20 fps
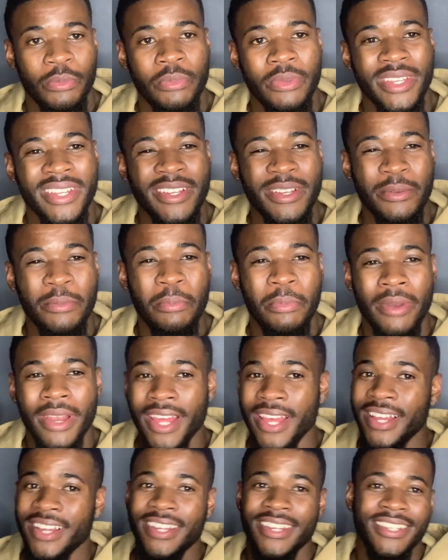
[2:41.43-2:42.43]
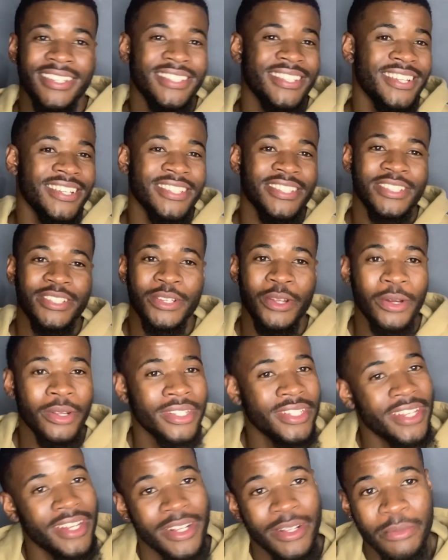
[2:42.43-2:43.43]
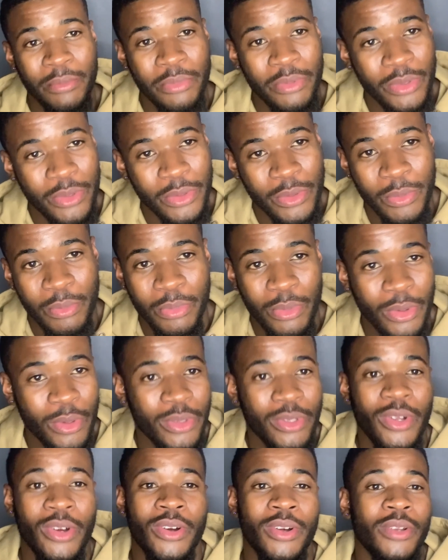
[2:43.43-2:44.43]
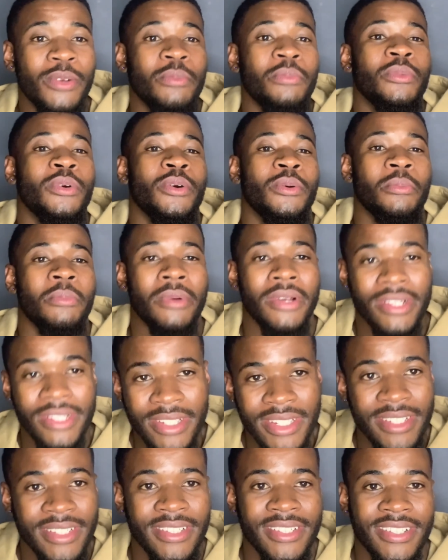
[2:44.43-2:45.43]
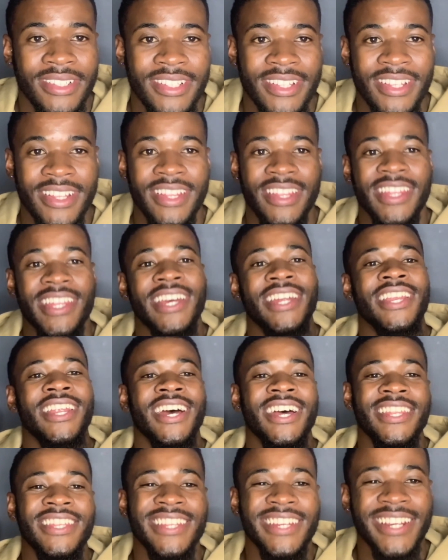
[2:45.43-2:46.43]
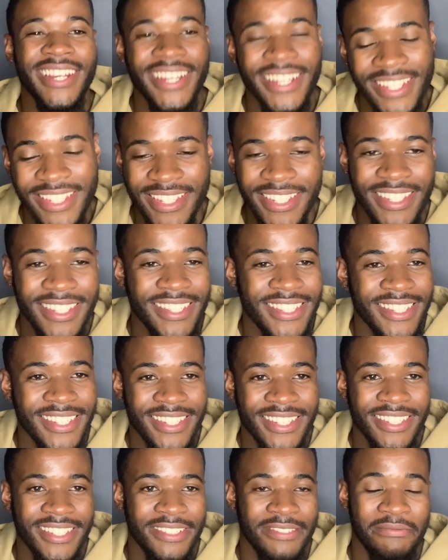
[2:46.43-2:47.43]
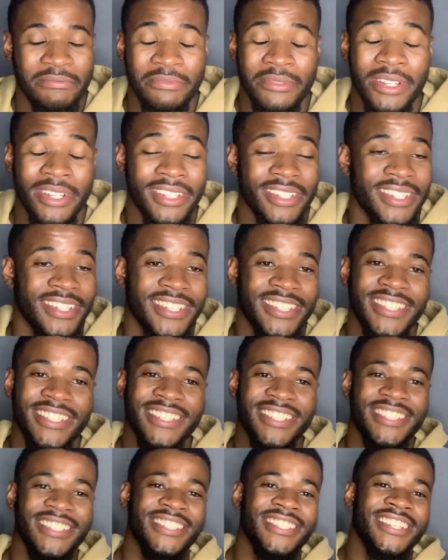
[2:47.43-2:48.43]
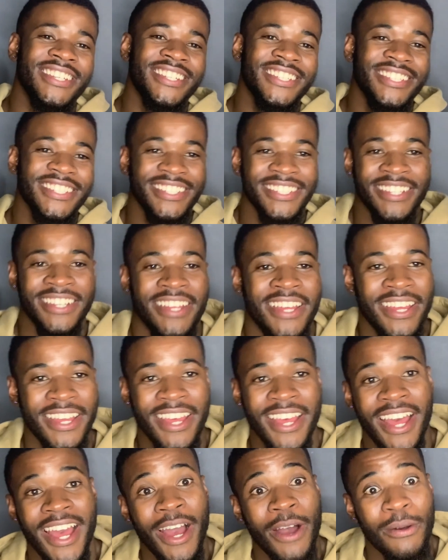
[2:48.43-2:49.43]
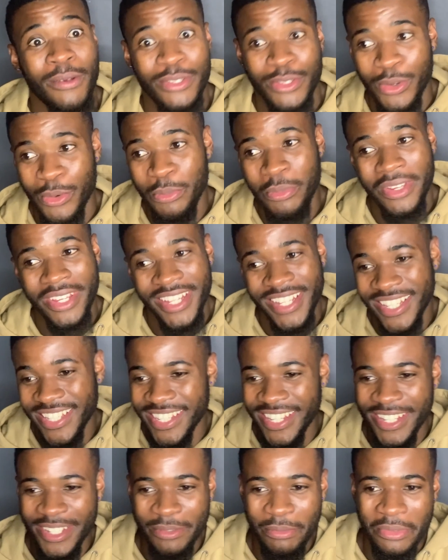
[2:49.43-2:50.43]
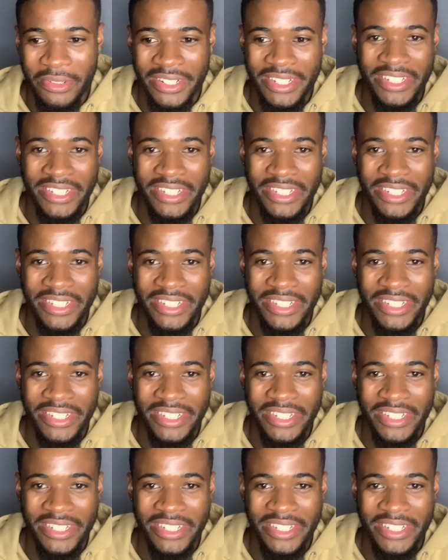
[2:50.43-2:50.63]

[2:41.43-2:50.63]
being black does not help you put on more muscle than other races. Shit. I was hoping it did, but